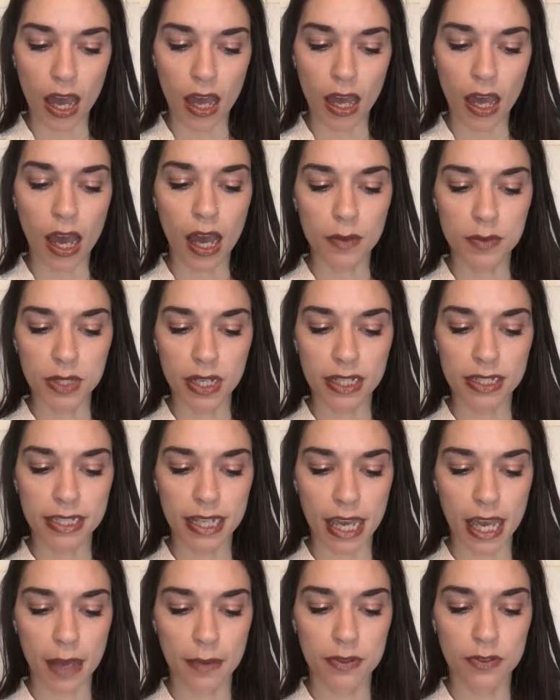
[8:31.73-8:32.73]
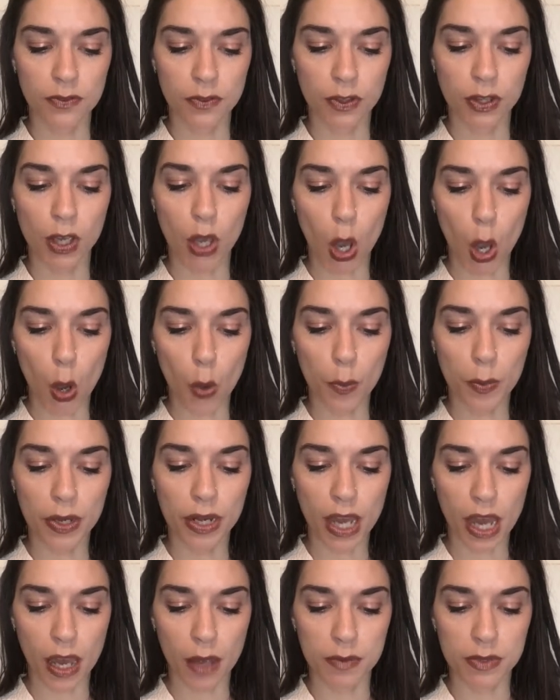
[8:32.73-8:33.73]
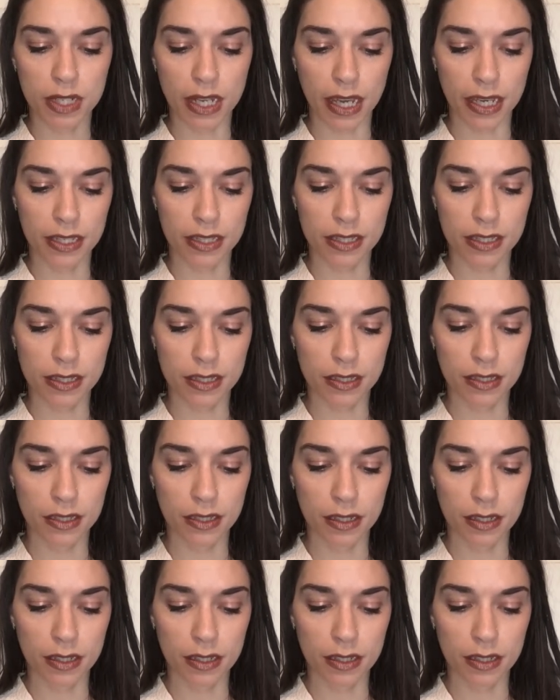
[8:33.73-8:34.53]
object tabs for the open objects